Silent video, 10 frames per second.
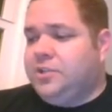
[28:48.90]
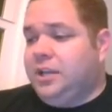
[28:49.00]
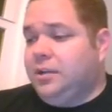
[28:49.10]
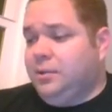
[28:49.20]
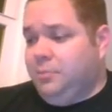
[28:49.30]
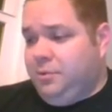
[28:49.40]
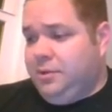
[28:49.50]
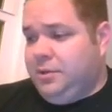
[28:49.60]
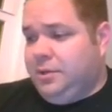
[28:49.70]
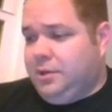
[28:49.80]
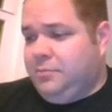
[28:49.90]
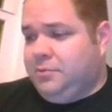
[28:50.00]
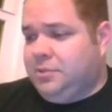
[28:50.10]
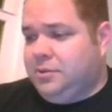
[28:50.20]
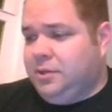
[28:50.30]
Jacob
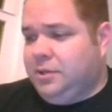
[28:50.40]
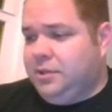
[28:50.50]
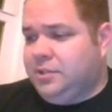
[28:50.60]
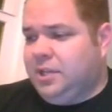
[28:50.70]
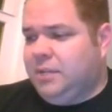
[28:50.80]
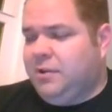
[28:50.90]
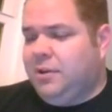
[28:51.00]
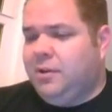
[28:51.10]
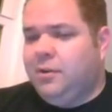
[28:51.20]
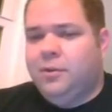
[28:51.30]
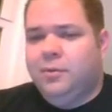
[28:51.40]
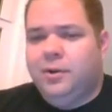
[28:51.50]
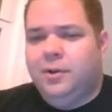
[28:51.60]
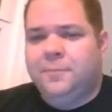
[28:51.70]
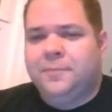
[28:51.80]
joined. Jacob, I didn't know you
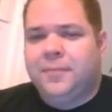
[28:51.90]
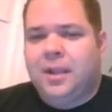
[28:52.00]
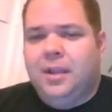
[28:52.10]
were